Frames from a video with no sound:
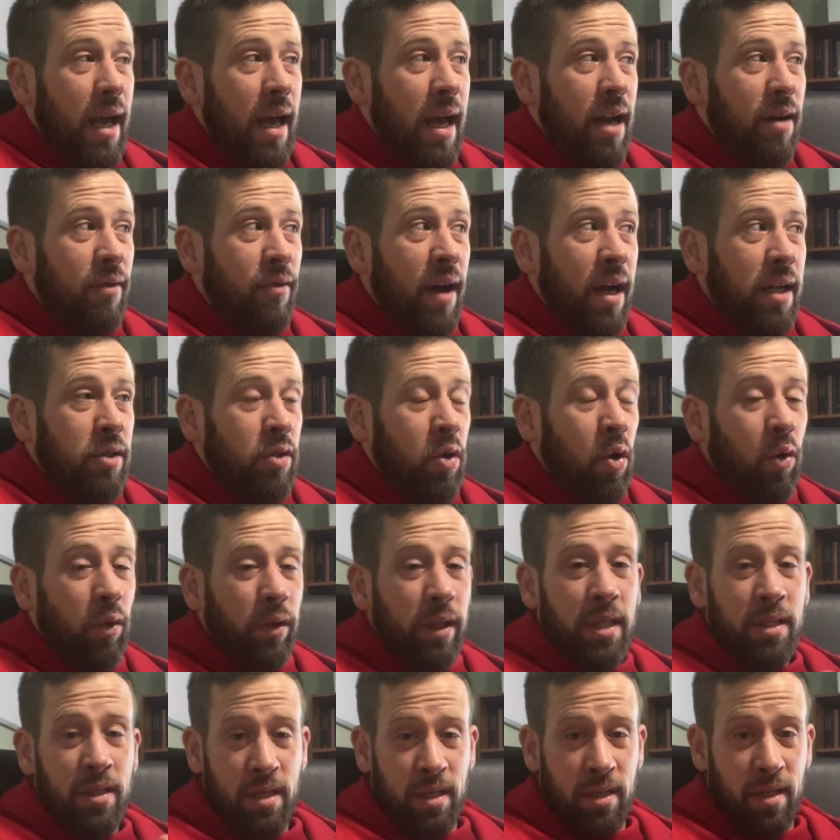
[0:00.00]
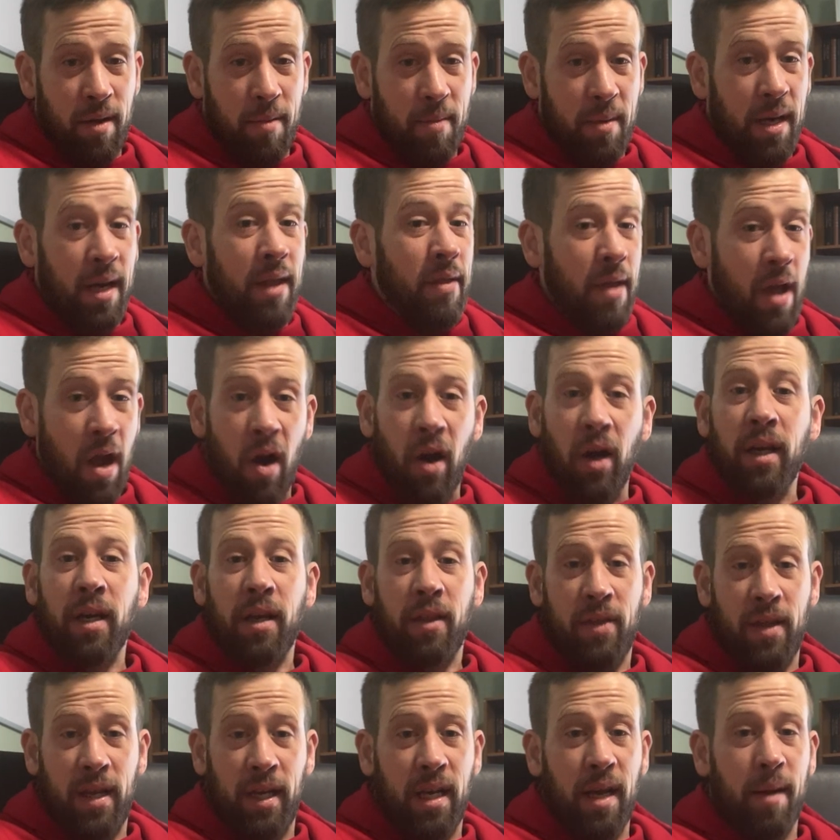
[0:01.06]
And if I told this to somebody, they are going to
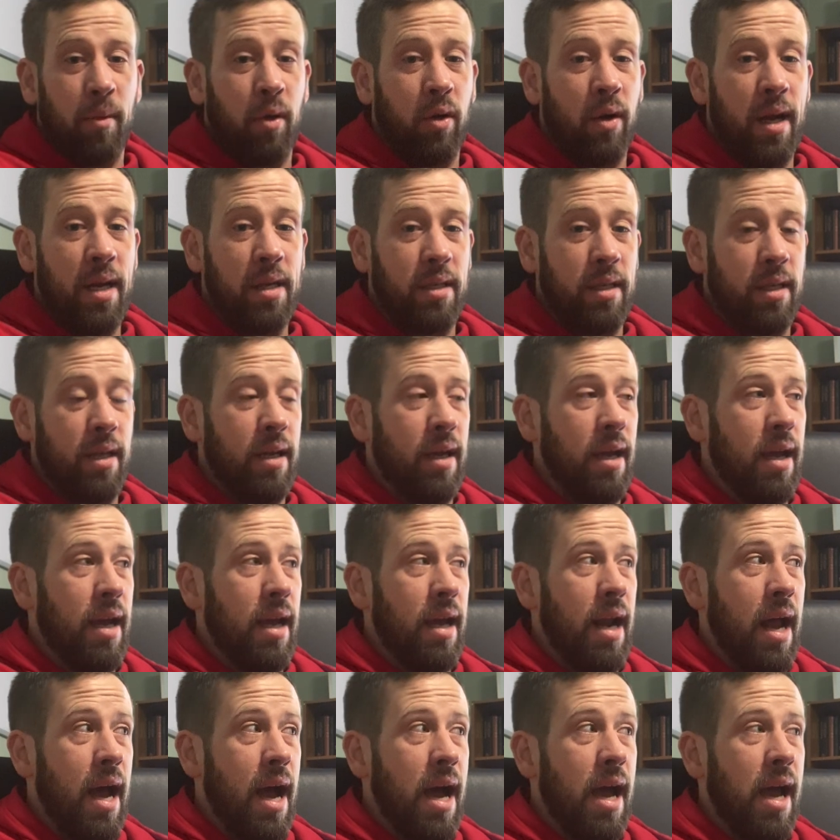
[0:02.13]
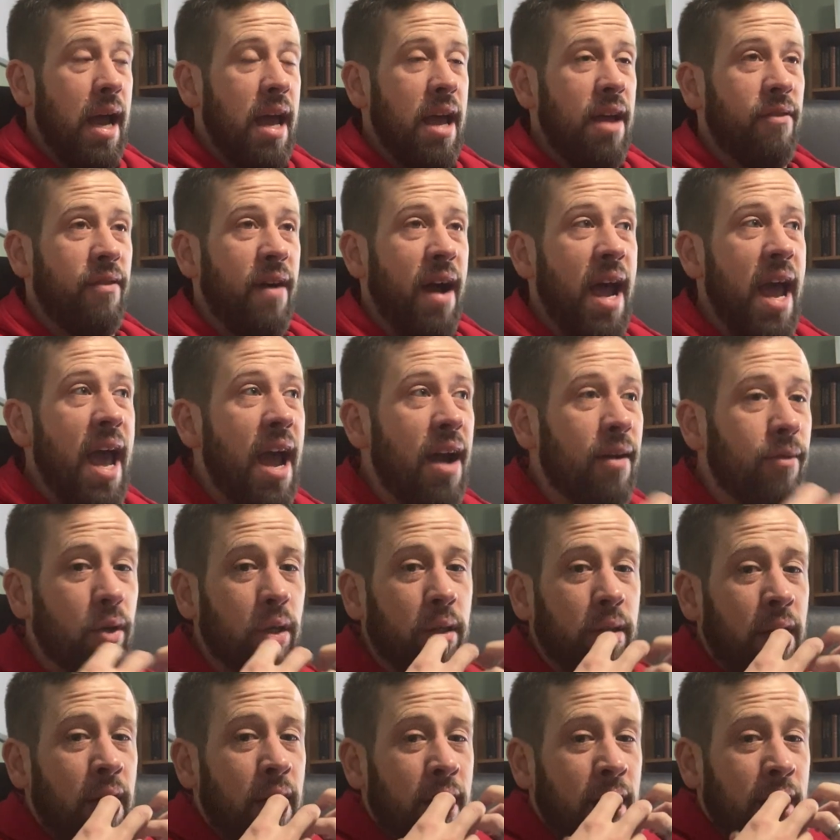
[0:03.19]
think I'm crazy. And if I
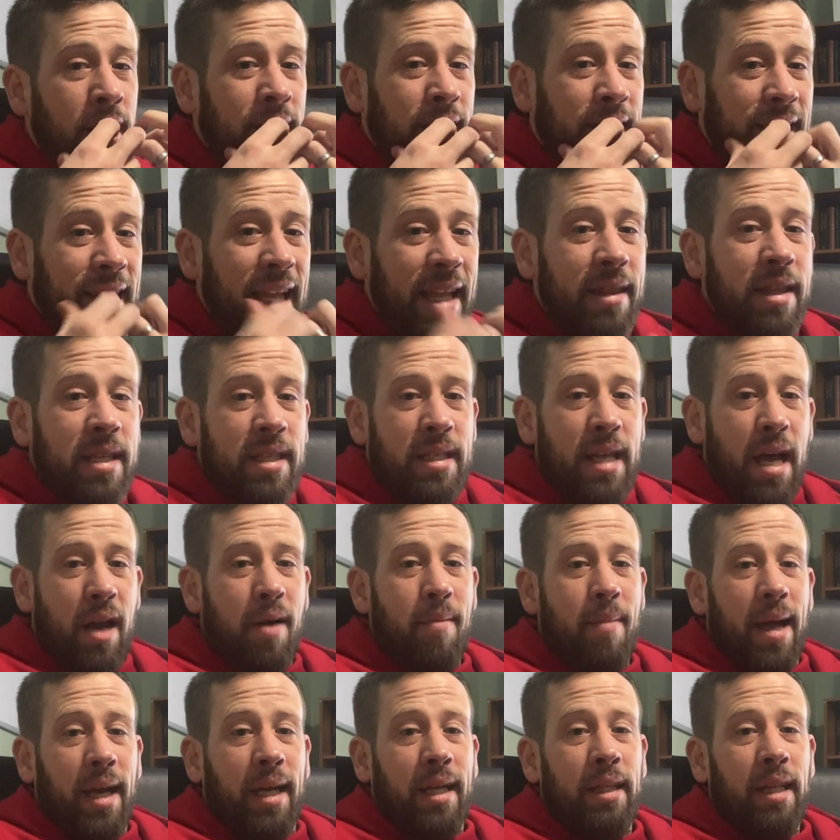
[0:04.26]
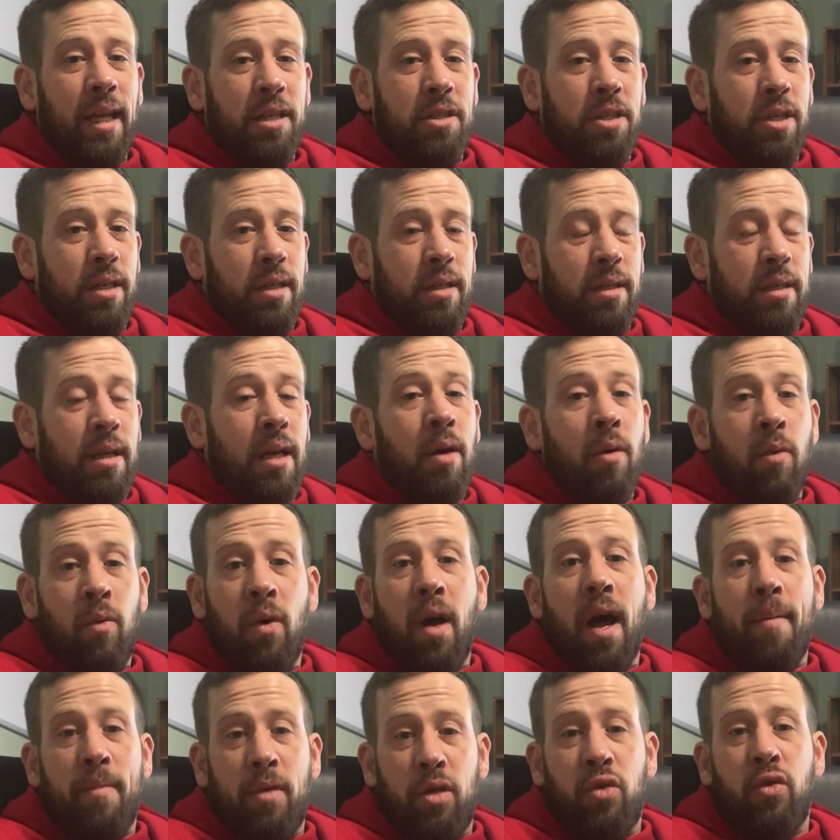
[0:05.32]
ever let this out of my clutches, well,
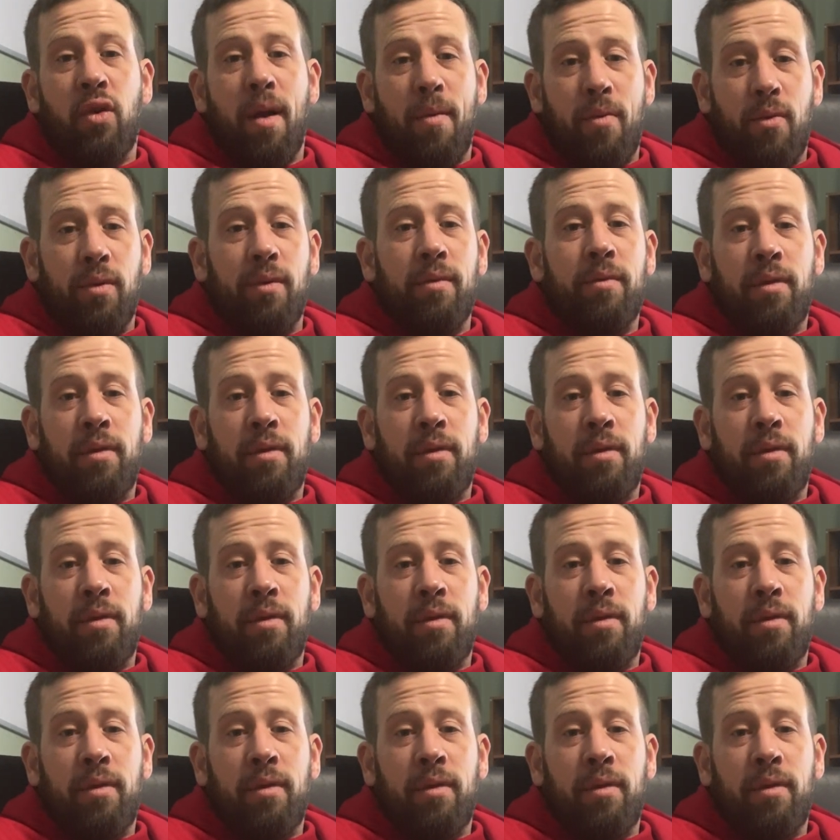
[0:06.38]
I'm in trouble.